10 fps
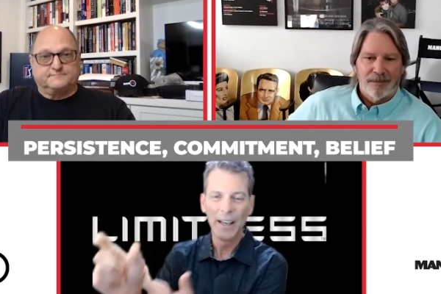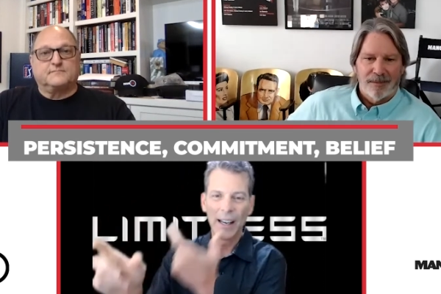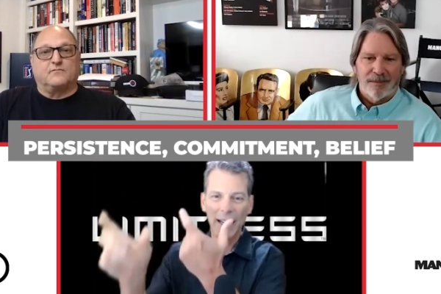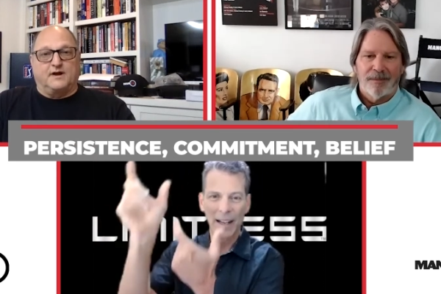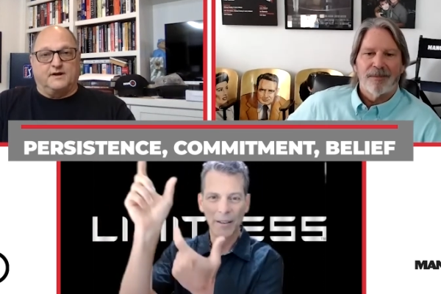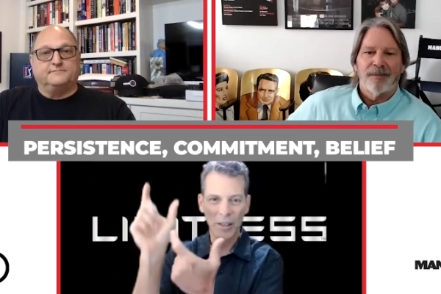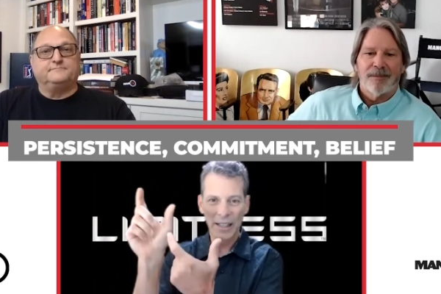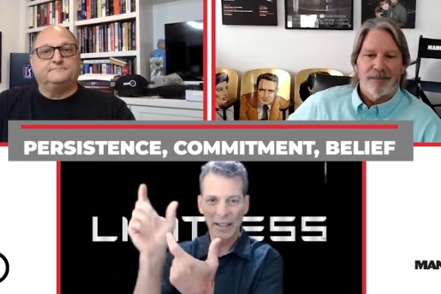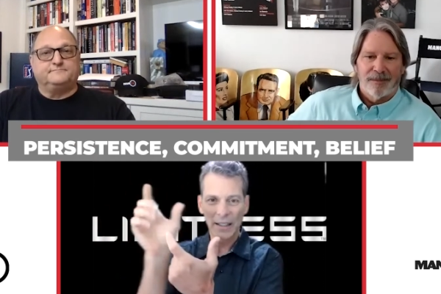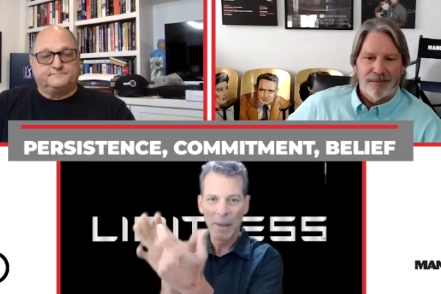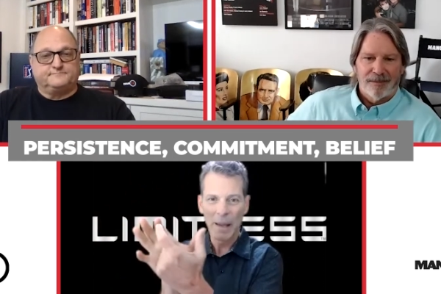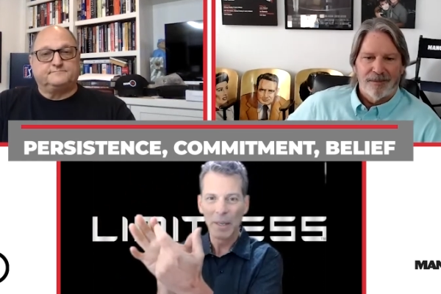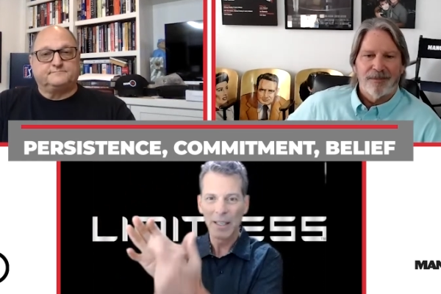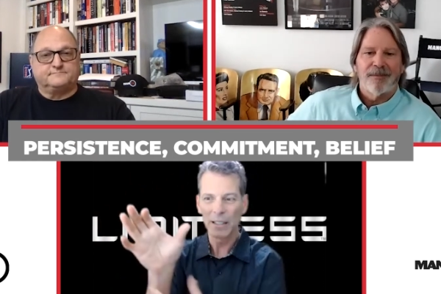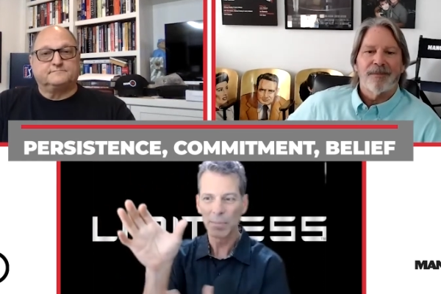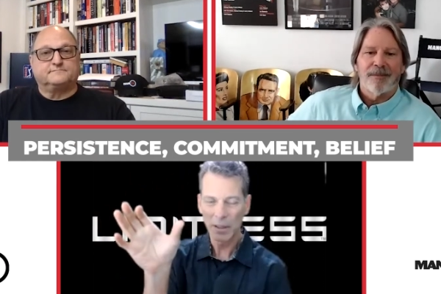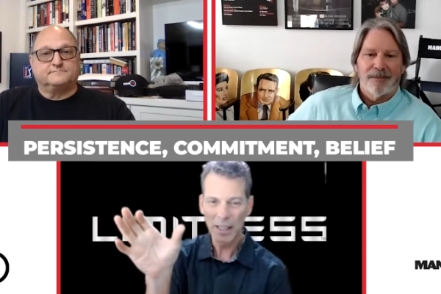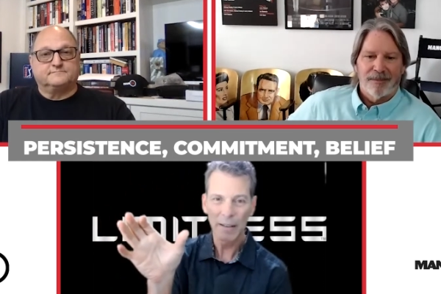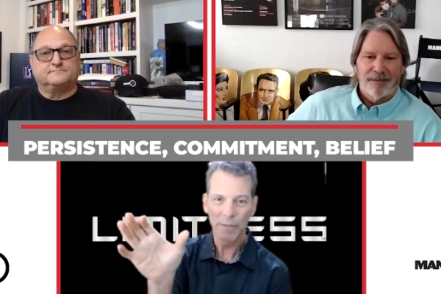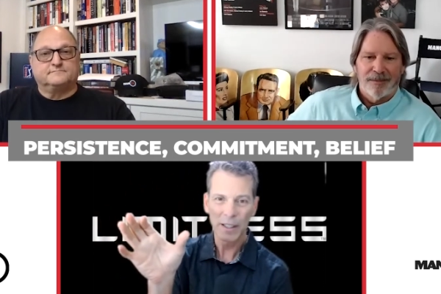Speaker 1: Right. And underneath commitment is
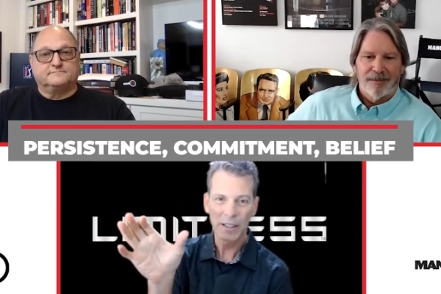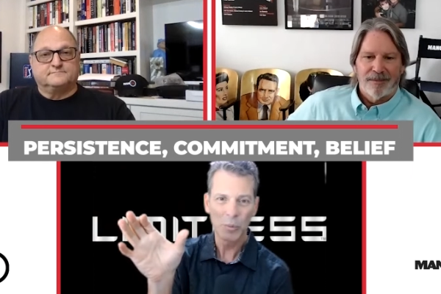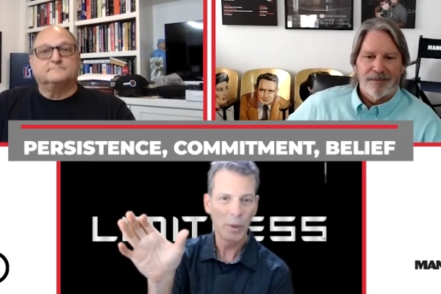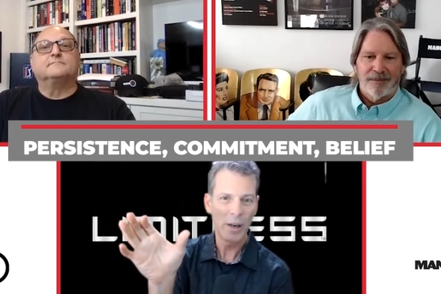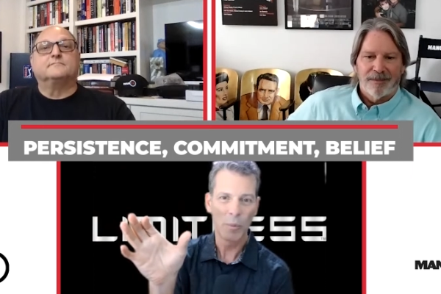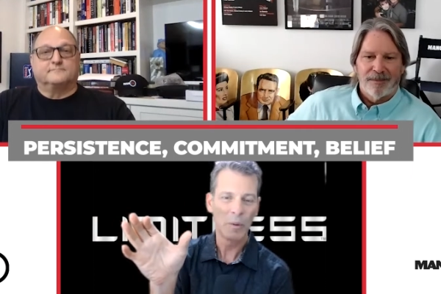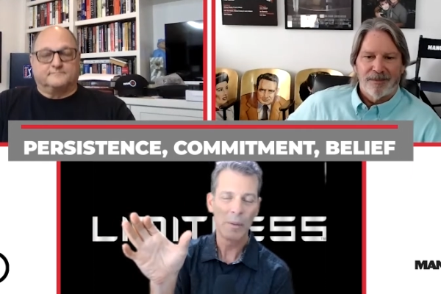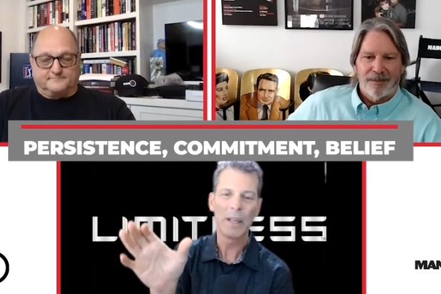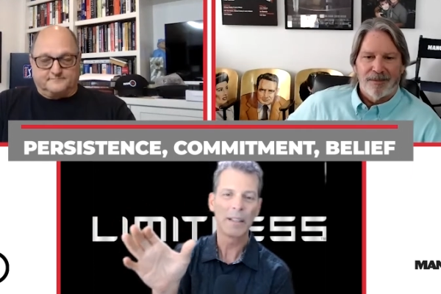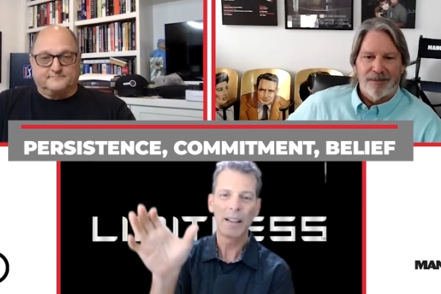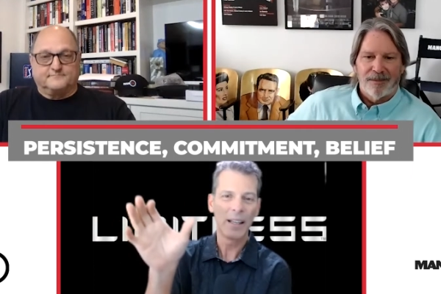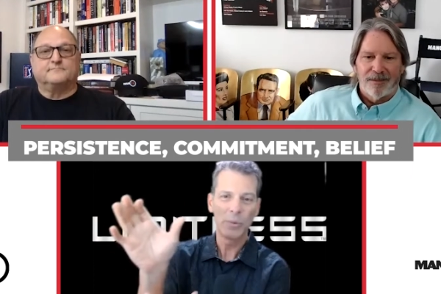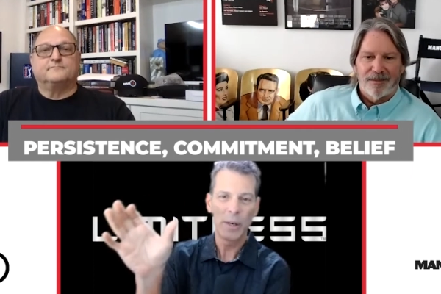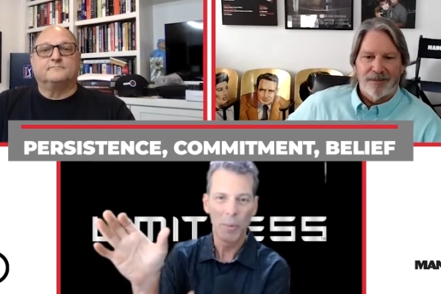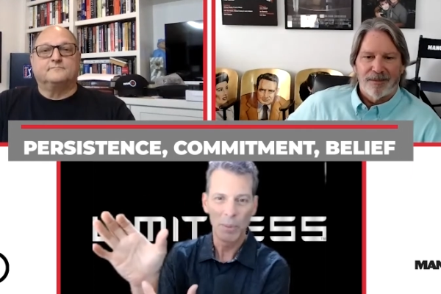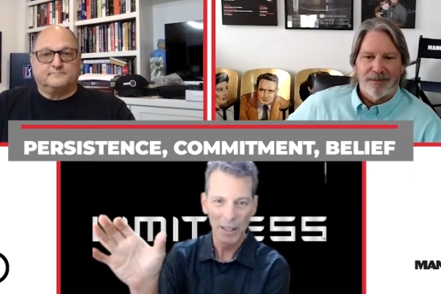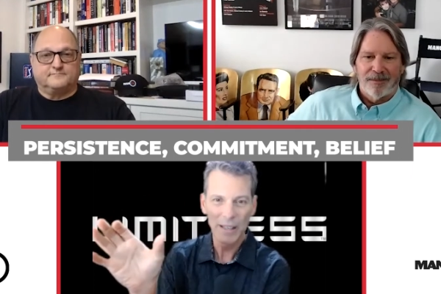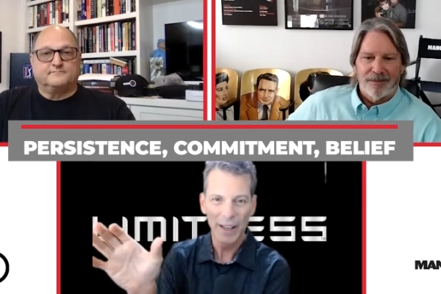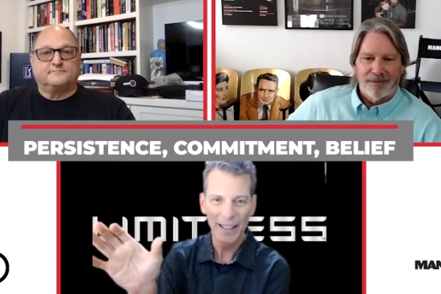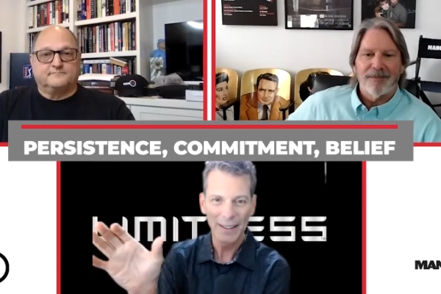belief because we don't commit to things we don't believe in.